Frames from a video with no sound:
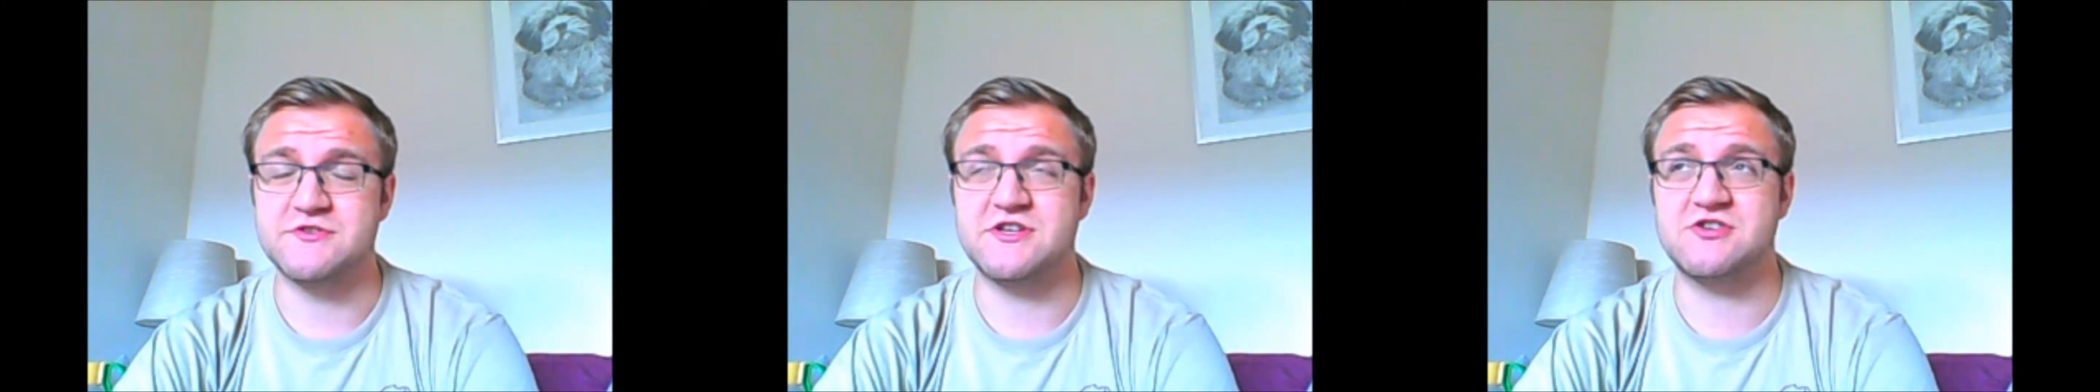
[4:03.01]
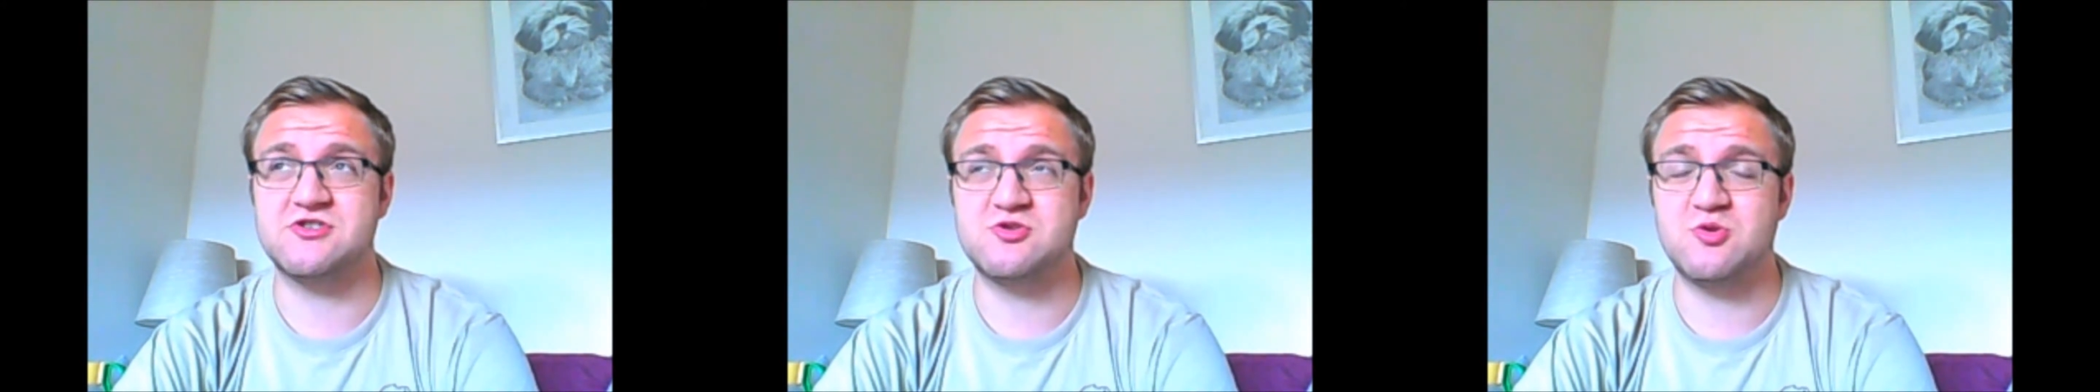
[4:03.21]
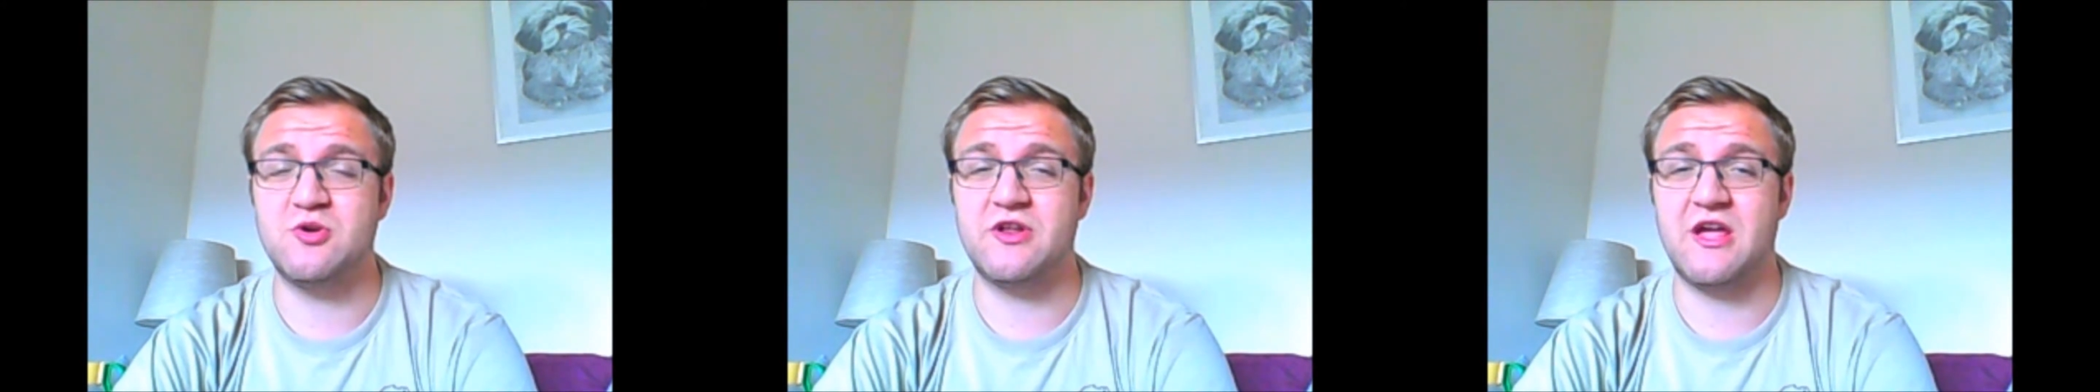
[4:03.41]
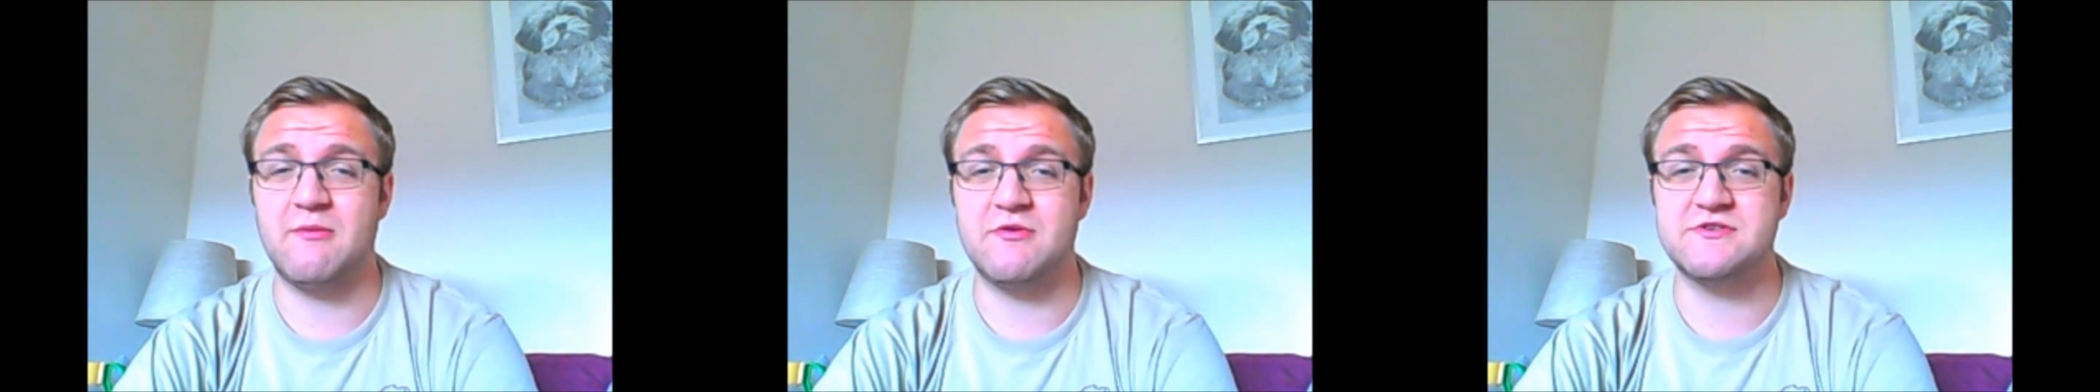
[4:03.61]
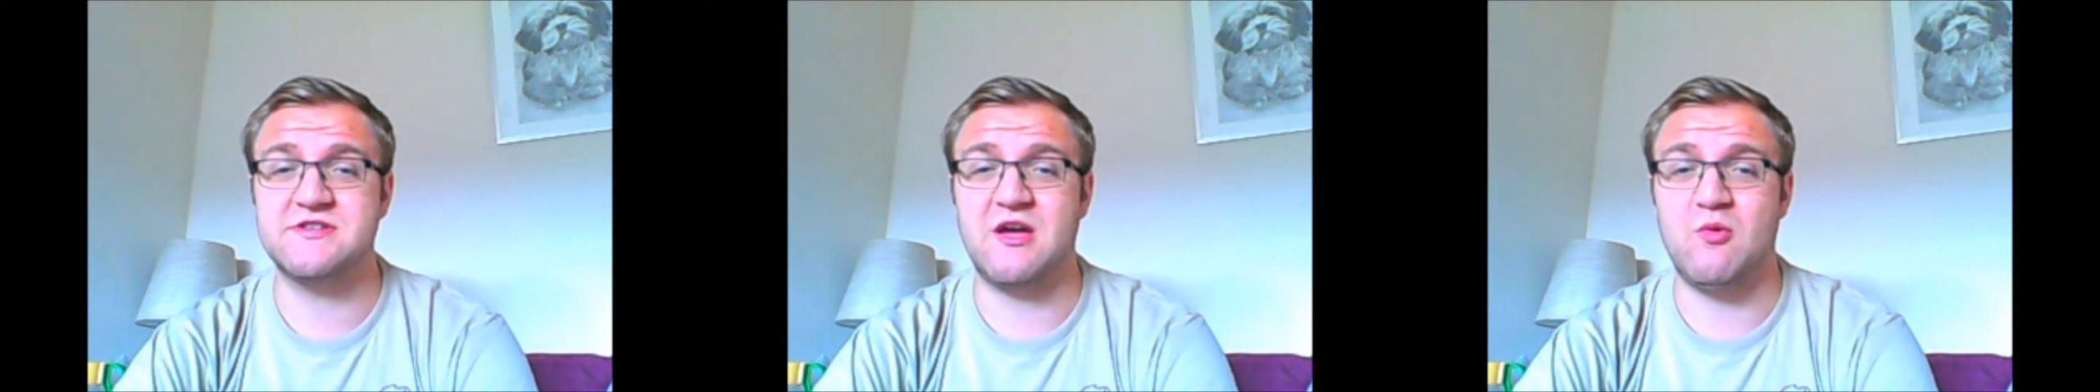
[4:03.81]
I saw the game, I
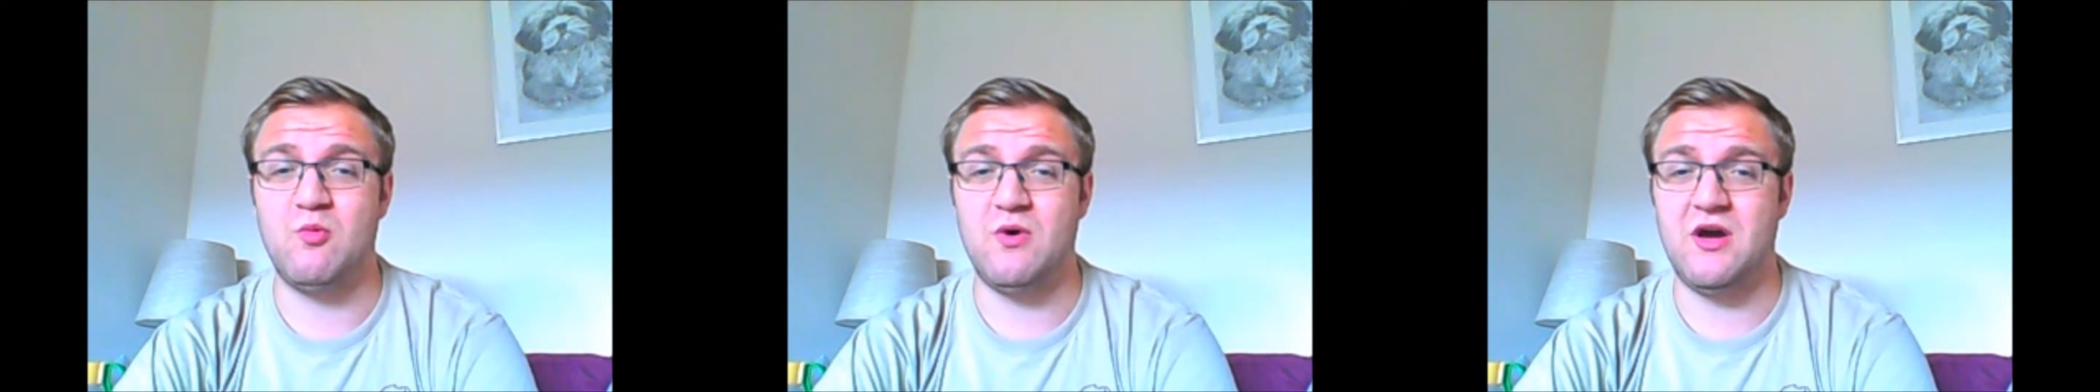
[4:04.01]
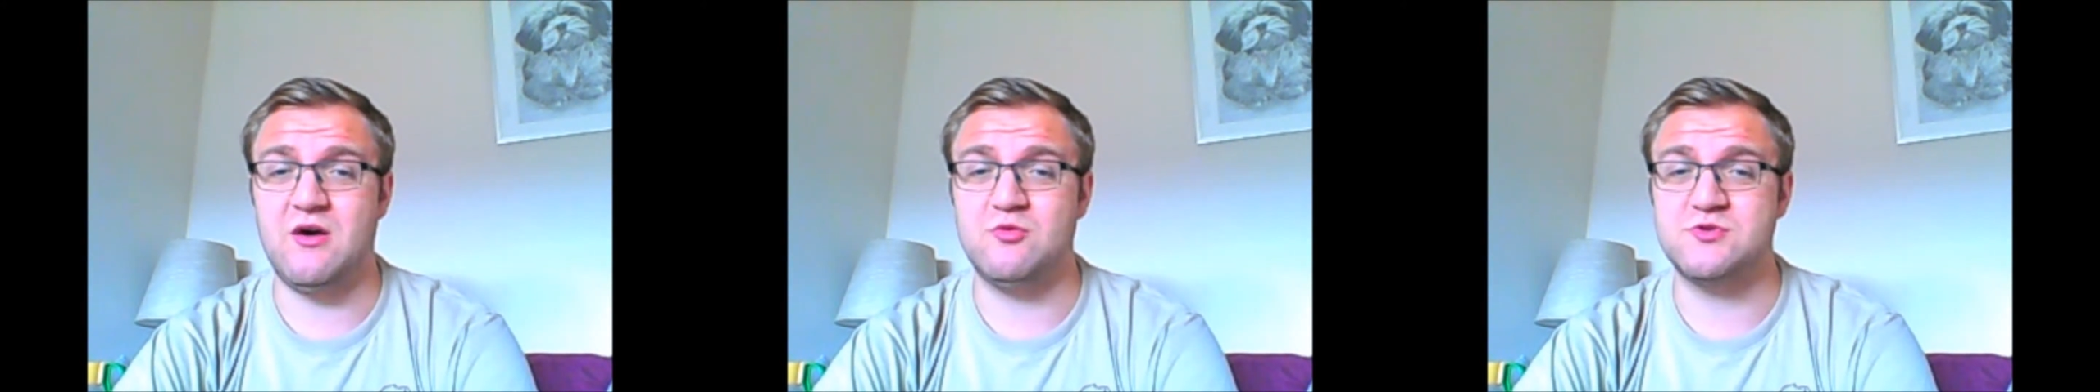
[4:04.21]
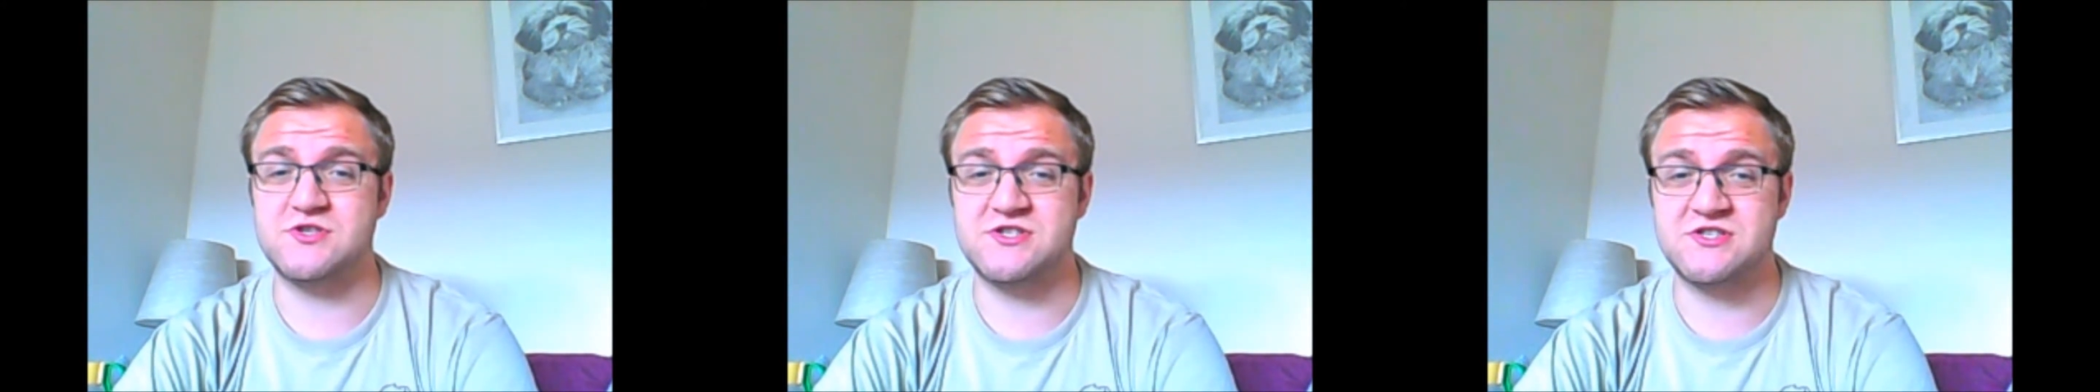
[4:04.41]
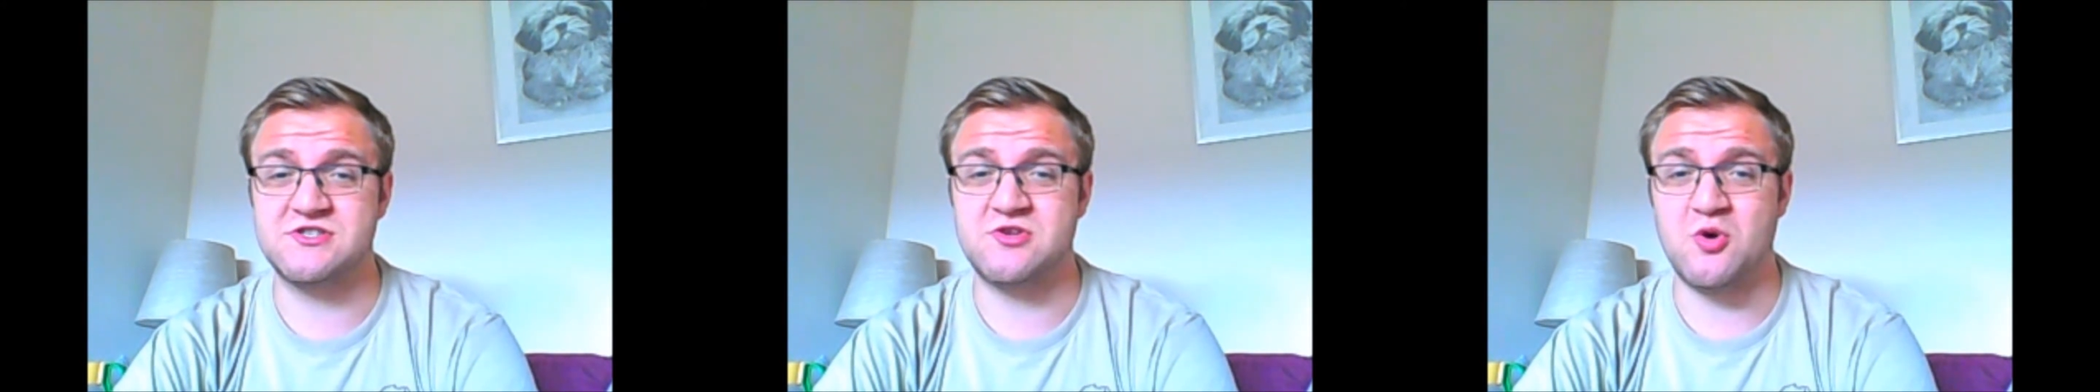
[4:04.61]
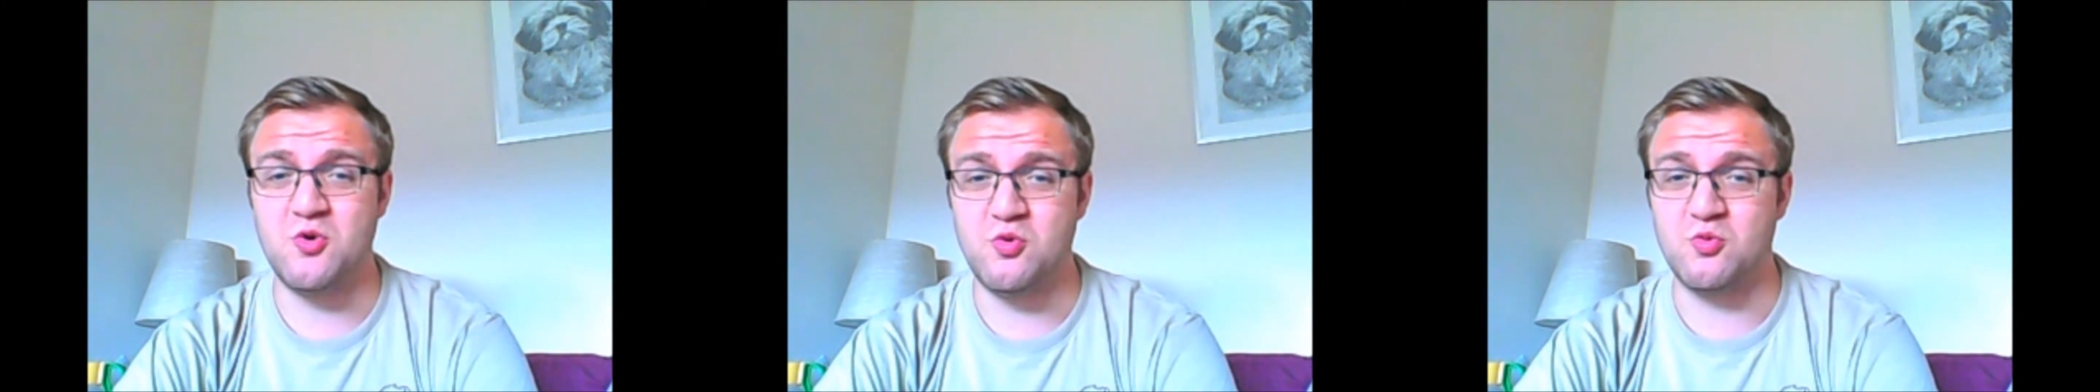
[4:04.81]
was like, wow,
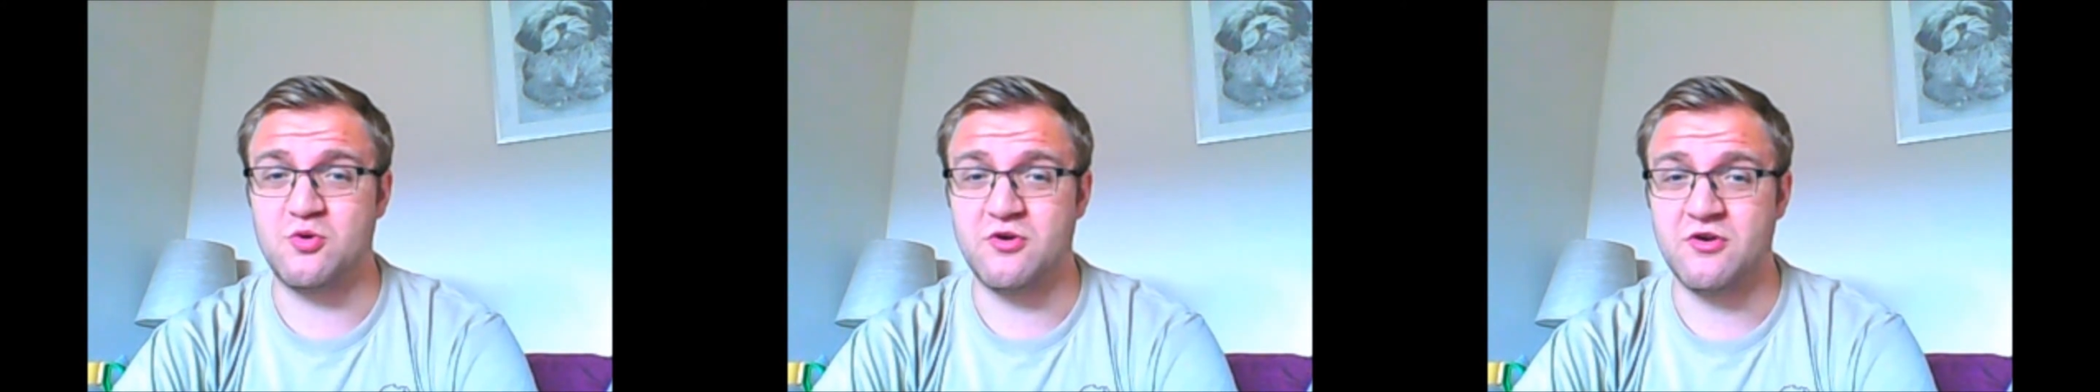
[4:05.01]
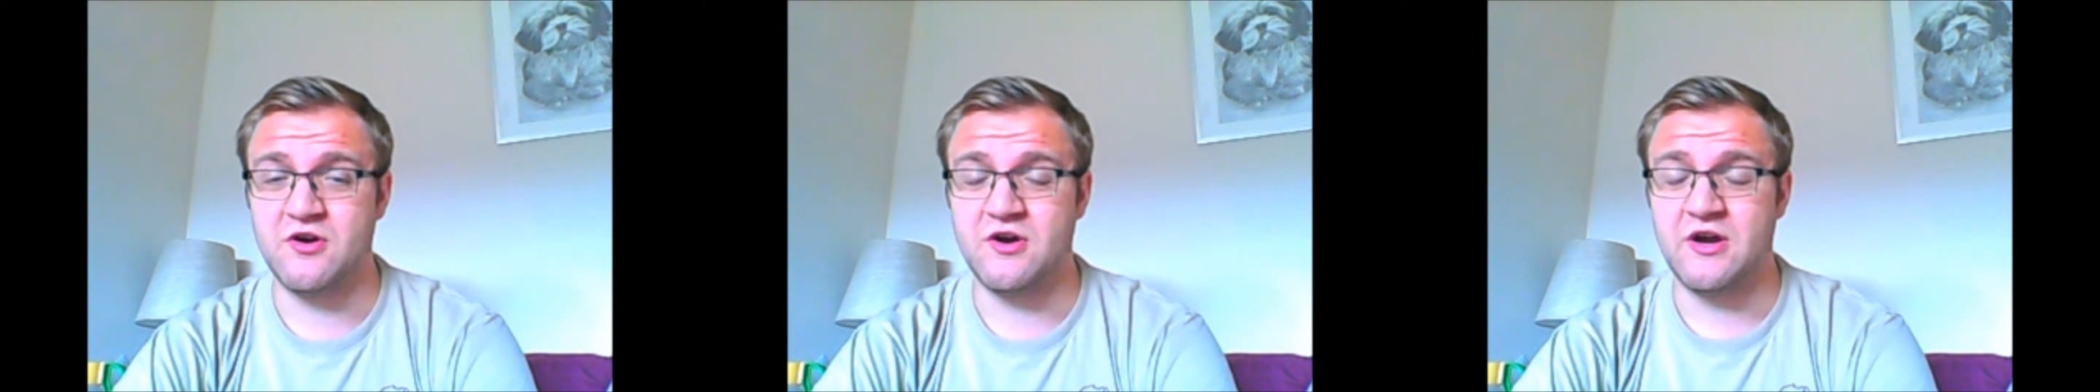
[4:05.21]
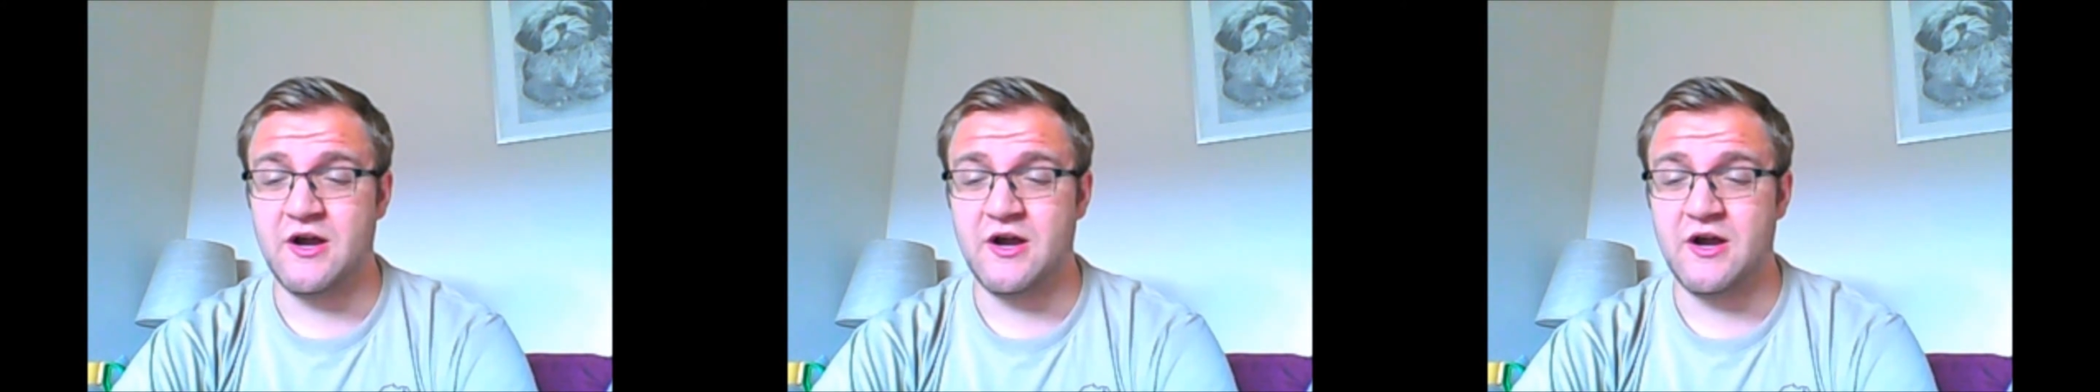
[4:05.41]
Stoke.